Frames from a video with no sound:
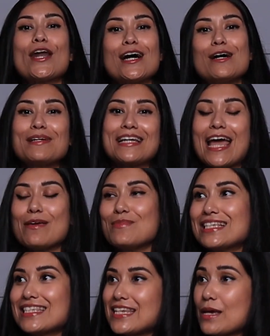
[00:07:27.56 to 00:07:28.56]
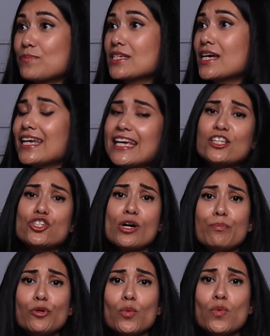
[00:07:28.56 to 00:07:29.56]
aur hum climbing steps karenge.
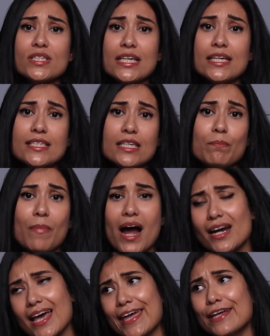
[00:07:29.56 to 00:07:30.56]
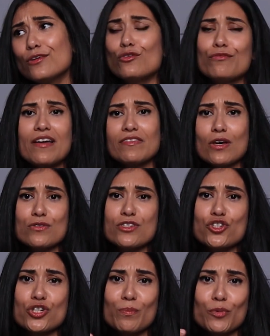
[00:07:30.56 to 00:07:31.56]
Jump rope was the easy part. I do
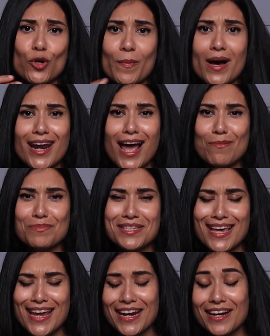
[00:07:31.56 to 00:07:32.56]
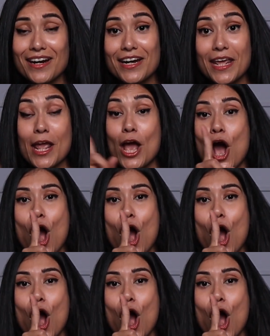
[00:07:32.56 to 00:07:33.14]
5000 jump rope aram se in a day,